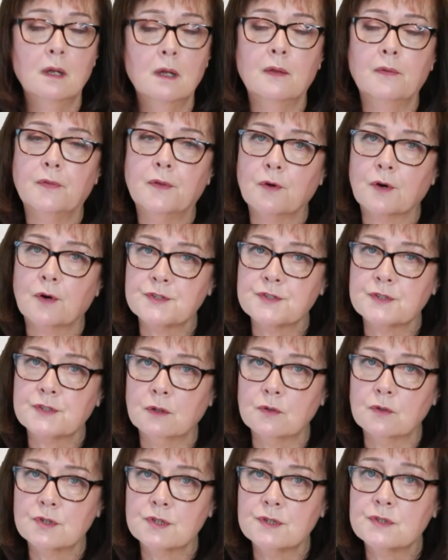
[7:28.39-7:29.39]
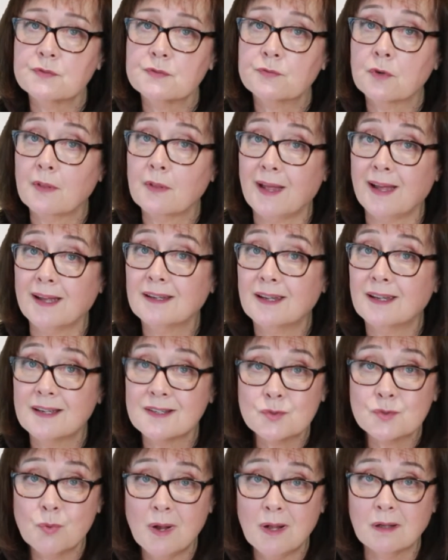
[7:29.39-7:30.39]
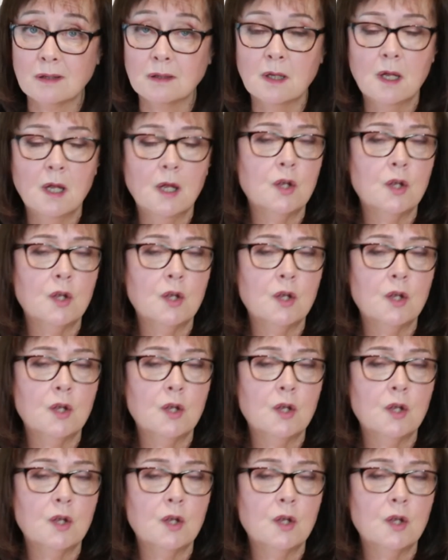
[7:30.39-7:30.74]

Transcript: there are solutions for that as well.